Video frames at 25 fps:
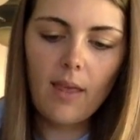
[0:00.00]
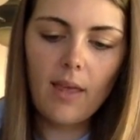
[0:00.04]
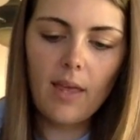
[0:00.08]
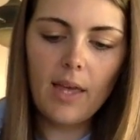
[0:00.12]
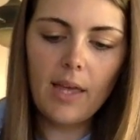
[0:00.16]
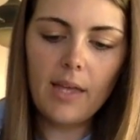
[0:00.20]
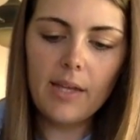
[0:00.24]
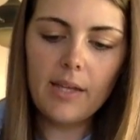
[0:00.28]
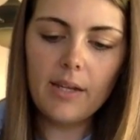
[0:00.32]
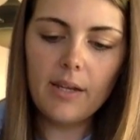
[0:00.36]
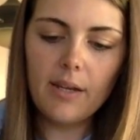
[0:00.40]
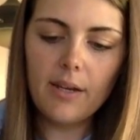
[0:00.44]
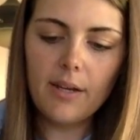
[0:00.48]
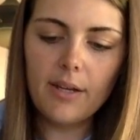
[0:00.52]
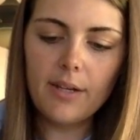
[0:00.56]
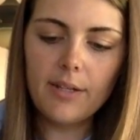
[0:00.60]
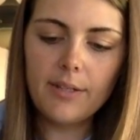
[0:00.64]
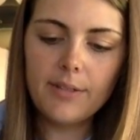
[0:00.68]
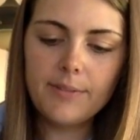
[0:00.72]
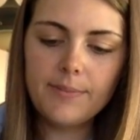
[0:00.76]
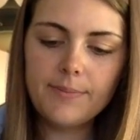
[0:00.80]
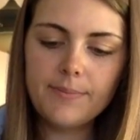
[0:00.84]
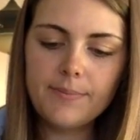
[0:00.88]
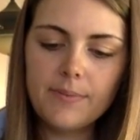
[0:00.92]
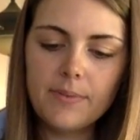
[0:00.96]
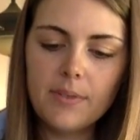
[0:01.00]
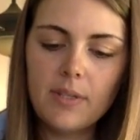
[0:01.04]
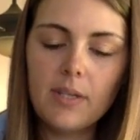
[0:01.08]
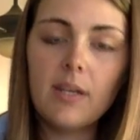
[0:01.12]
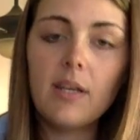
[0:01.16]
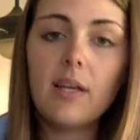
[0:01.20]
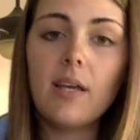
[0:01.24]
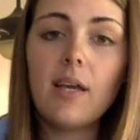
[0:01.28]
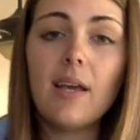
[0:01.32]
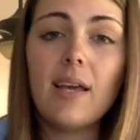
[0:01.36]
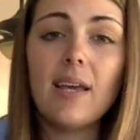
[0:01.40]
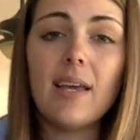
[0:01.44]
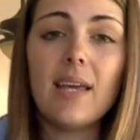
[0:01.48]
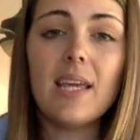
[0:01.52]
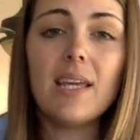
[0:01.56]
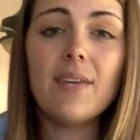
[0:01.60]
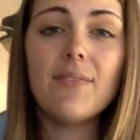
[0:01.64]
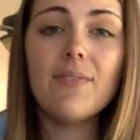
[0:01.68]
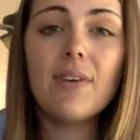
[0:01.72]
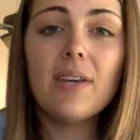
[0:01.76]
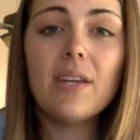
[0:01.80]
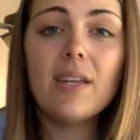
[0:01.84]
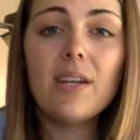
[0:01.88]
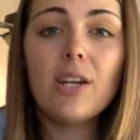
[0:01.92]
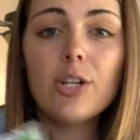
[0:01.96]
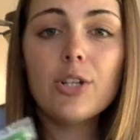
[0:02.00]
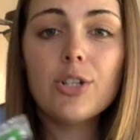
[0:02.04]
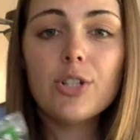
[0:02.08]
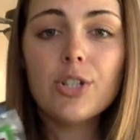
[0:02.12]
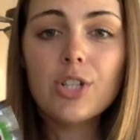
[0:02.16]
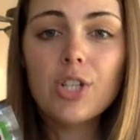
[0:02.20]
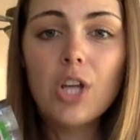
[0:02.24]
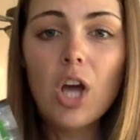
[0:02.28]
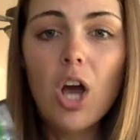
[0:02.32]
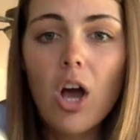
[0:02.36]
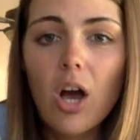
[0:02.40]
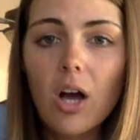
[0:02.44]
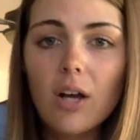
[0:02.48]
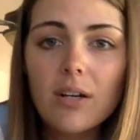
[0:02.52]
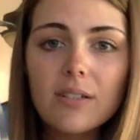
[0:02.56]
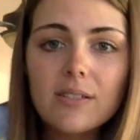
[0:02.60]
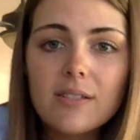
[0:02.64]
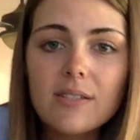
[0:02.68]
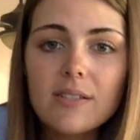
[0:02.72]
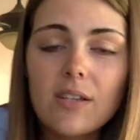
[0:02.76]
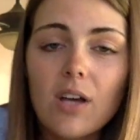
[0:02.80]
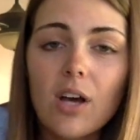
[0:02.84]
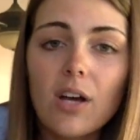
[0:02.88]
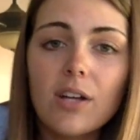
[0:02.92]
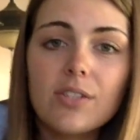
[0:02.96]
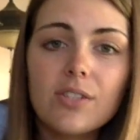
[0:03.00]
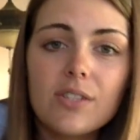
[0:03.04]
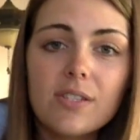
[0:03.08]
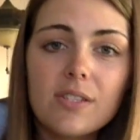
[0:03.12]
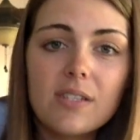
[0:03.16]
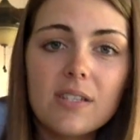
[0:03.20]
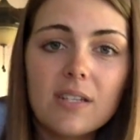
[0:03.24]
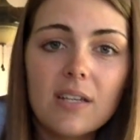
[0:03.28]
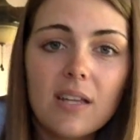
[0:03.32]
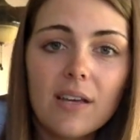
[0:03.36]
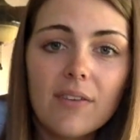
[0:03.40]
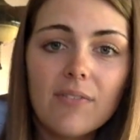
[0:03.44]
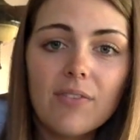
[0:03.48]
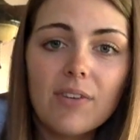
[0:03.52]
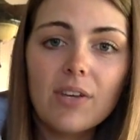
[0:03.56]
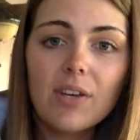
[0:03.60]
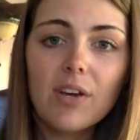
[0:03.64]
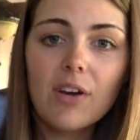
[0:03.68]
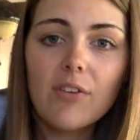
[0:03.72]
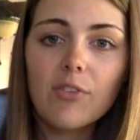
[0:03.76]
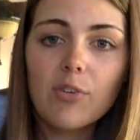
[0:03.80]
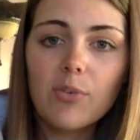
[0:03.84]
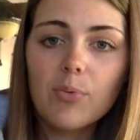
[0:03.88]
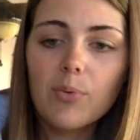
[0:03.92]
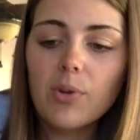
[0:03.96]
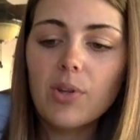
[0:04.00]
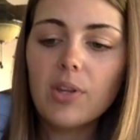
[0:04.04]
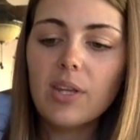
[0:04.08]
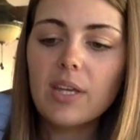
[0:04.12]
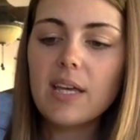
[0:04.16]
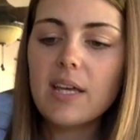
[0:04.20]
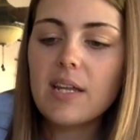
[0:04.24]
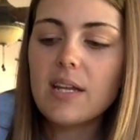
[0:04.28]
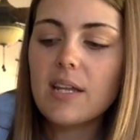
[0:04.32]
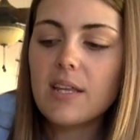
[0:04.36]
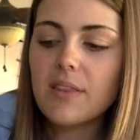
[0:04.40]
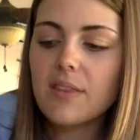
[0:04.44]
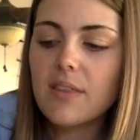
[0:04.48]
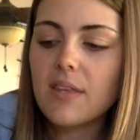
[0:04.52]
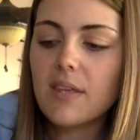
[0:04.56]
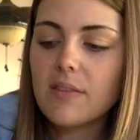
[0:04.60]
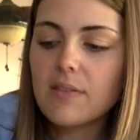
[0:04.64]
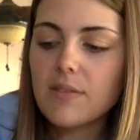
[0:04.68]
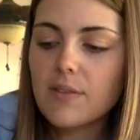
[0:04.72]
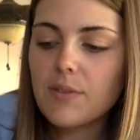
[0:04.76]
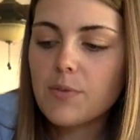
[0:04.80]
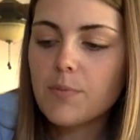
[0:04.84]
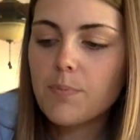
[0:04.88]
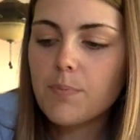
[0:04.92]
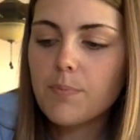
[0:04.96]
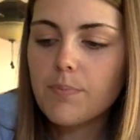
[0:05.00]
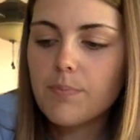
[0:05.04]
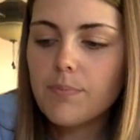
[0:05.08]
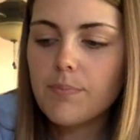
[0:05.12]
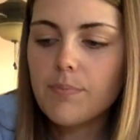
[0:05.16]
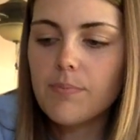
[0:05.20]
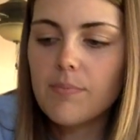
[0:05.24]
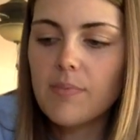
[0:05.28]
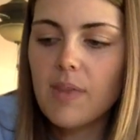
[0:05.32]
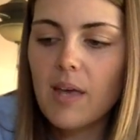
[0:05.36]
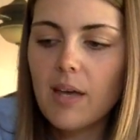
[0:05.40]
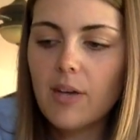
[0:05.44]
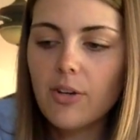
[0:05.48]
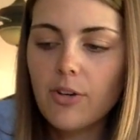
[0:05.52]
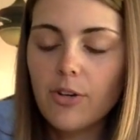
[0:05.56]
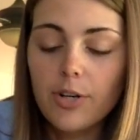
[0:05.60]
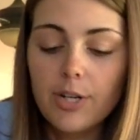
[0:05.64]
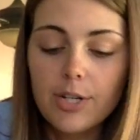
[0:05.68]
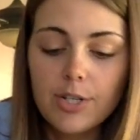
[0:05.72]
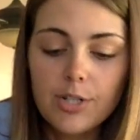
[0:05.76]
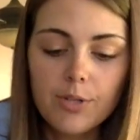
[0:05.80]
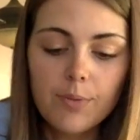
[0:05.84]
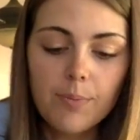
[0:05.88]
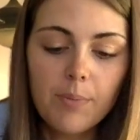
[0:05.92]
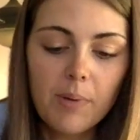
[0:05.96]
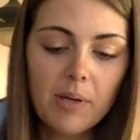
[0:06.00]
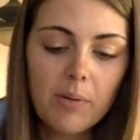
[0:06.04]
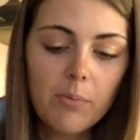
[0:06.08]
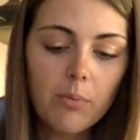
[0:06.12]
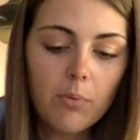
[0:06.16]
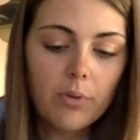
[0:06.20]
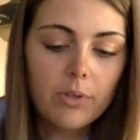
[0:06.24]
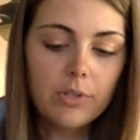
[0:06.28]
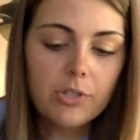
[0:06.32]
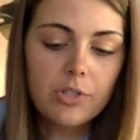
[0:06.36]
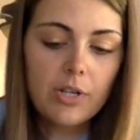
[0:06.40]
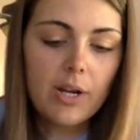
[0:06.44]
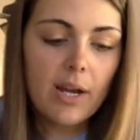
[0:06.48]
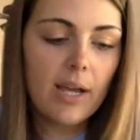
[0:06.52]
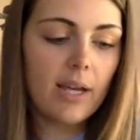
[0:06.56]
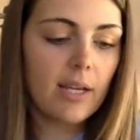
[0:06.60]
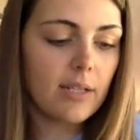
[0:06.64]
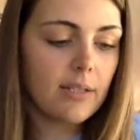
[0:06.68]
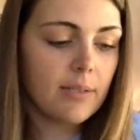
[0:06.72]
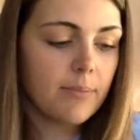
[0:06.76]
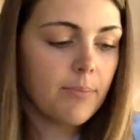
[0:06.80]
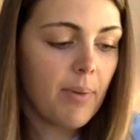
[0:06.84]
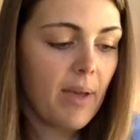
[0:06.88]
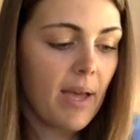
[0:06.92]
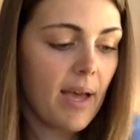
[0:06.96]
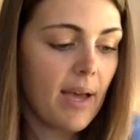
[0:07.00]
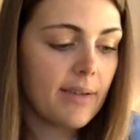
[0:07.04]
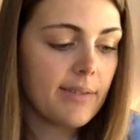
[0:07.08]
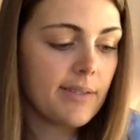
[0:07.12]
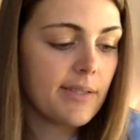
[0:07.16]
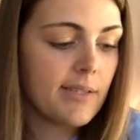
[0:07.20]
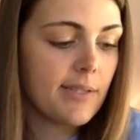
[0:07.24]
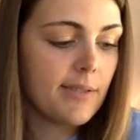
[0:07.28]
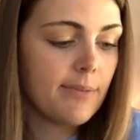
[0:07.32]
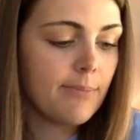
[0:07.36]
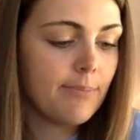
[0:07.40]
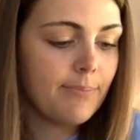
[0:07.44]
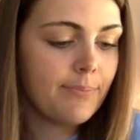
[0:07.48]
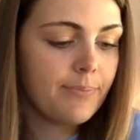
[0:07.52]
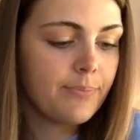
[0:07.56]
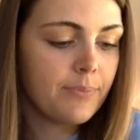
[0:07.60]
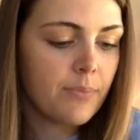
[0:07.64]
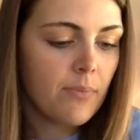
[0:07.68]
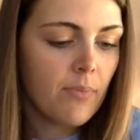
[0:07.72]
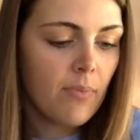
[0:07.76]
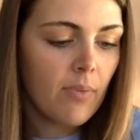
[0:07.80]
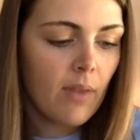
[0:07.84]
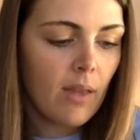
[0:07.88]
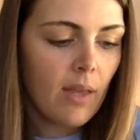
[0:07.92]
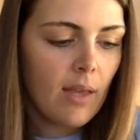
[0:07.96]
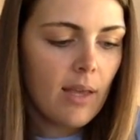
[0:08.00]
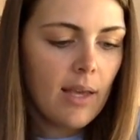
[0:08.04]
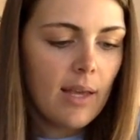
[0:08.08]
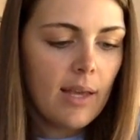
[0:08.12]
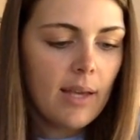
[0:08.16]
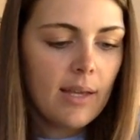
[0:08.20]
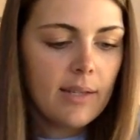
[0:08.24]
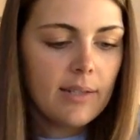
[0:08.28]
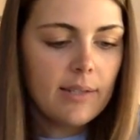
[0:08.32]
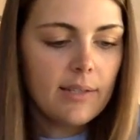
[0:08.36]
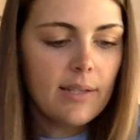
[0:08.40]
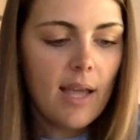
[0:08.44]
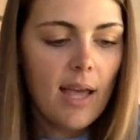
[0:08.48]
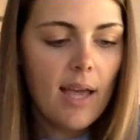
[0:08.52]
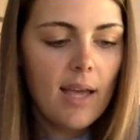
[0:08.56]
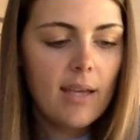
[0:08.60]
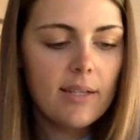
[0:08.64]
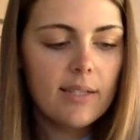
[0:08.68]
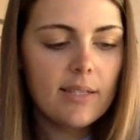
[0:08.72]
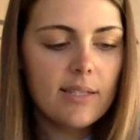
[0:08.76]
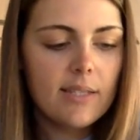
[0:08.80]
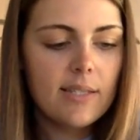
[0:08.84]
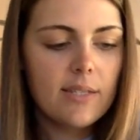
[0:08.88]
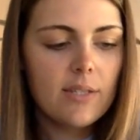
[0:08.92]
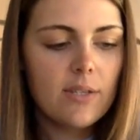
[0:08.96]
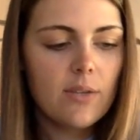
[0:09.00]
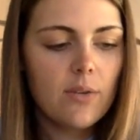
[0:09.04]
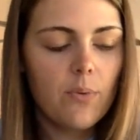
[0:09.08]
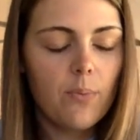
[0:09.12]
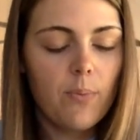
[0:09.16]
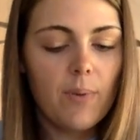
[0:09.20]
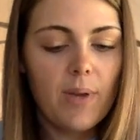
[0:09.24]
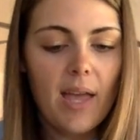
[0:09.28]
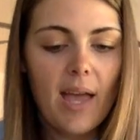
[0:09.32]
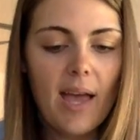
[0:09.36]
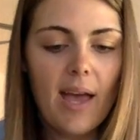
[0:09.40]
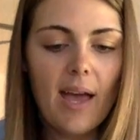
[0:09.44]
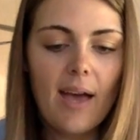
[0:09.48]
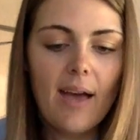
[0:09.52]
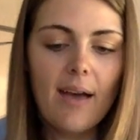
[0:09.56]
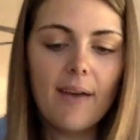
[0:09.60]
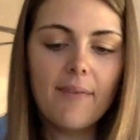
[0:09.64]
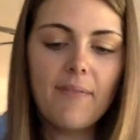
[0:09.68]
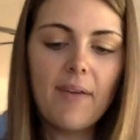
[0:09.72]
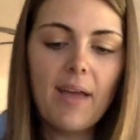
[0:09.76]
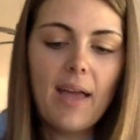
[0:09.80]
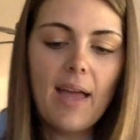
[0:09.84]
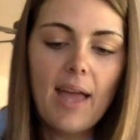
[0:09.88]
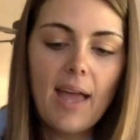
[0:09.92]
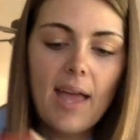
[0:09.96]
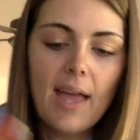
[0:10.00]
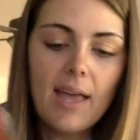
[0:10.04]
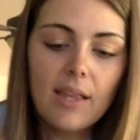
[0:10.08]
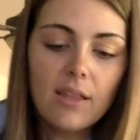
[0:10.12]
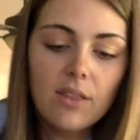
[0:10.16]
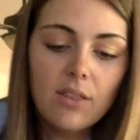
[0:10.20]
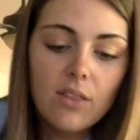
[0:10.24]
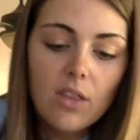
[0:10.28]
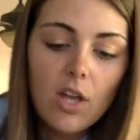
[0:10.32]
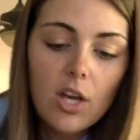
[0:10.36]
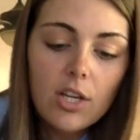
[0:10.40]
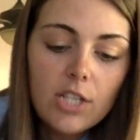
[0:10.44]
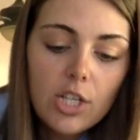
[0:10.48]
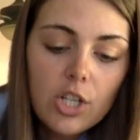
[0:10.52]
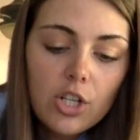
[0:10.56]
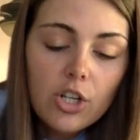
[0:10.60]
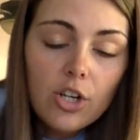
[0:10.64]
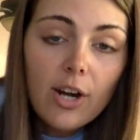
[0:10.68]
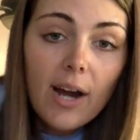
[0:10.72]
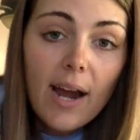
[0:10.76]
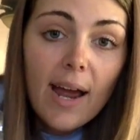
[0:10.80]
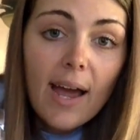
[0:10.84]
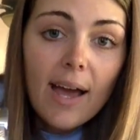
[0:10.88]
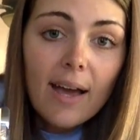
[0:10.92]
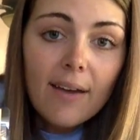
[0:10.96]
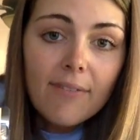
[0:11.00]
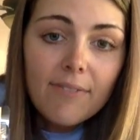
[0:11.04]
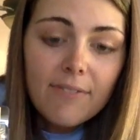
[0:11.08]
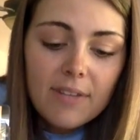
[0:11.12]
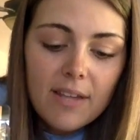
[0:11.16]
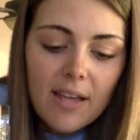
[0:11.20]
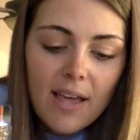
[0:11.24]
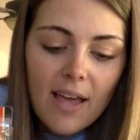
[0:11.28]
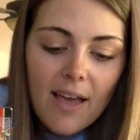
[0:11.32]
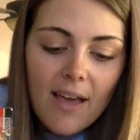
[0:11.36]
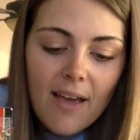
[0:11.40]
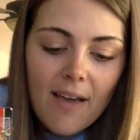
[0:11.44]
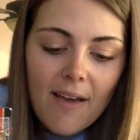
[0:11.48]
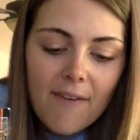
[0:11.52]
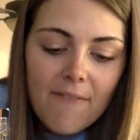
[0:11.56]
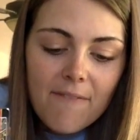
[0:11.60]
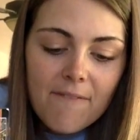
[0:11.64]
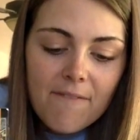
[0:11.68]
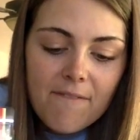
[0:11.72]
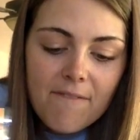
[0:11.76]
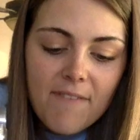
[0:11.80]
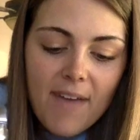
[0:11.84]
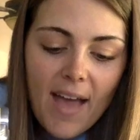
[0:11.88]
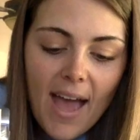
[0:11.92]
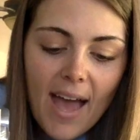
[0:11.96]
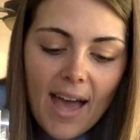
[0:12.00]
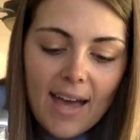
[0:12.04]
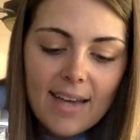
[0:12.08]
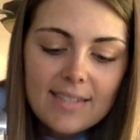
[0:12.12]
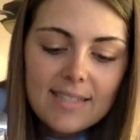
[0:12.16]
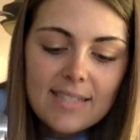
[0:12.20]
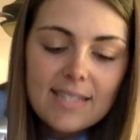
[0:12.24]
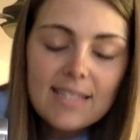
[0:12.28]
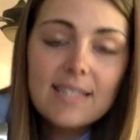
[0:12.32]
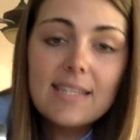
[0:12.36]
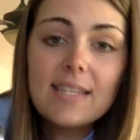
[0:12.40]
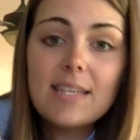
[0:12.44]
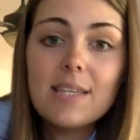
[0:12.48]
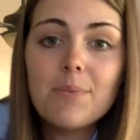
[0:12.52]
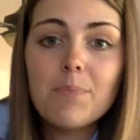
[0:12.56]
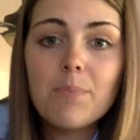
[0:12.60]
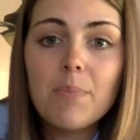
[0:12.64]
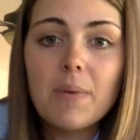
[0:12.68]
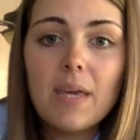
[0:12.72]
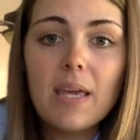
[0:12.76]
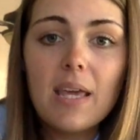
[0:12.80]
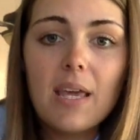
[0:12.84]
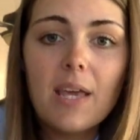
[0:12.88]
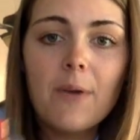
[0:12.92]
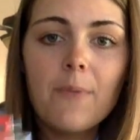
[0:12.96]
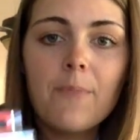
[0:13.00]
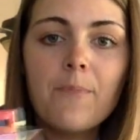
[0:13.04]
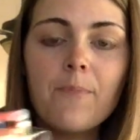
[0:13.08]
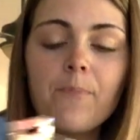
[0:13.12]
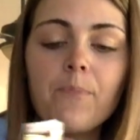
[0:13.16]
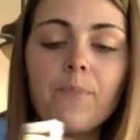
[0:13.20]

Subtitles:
And even under docks, not just in heavy cover, really anything that creature bait will attract bass. Next, we have a Lucky Craft Fat CB.